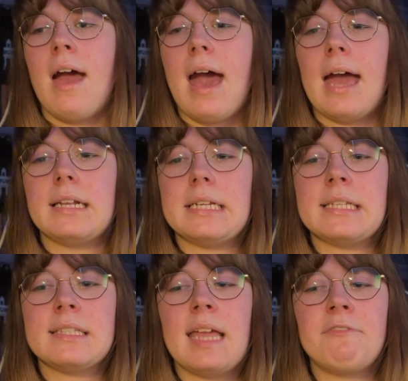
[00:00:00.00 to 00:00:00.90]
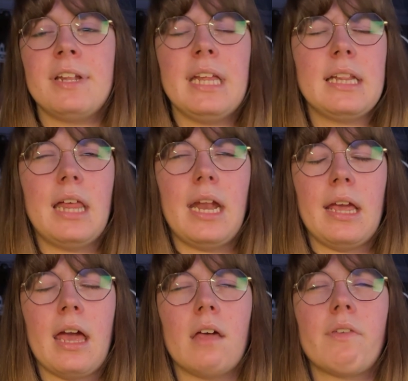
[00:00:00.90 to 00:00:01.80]
And it's definitely a learning
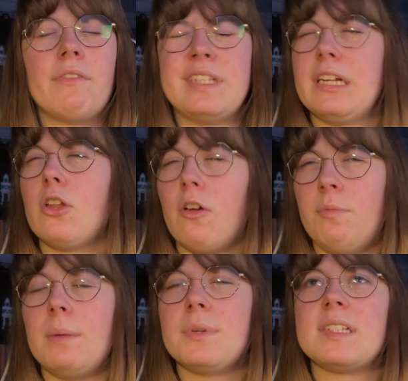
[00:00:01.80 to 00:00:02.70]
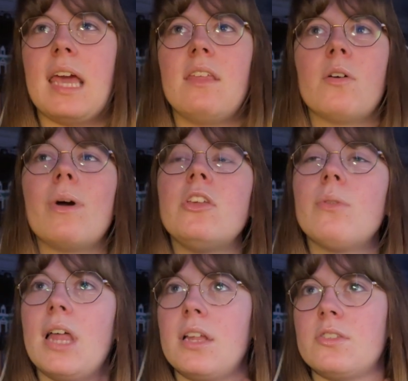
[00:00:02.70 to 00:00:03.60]
curve. I've seen a lot of people say that when you
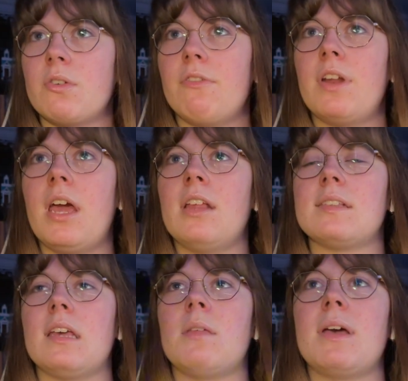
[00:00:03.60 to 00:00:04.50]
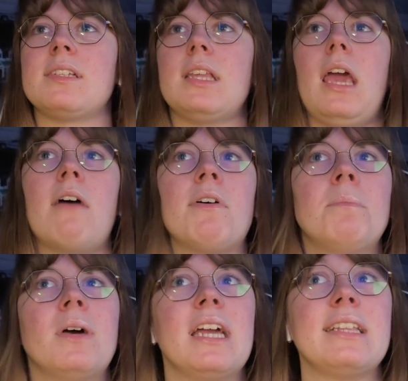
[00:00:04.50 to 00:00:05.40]
learn Scrivener, it's like the best thing ever,
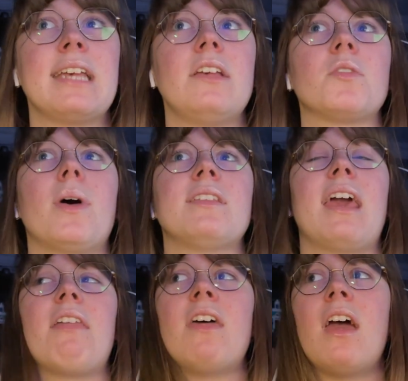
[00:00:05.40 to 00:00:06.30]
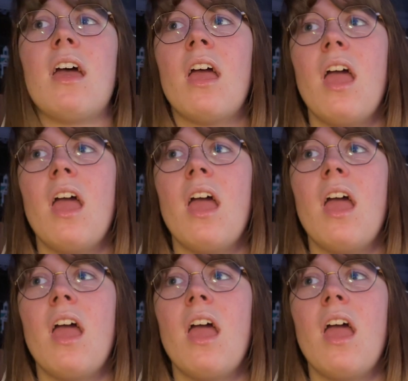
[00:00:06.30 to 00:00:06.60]
but it takes a while to get there.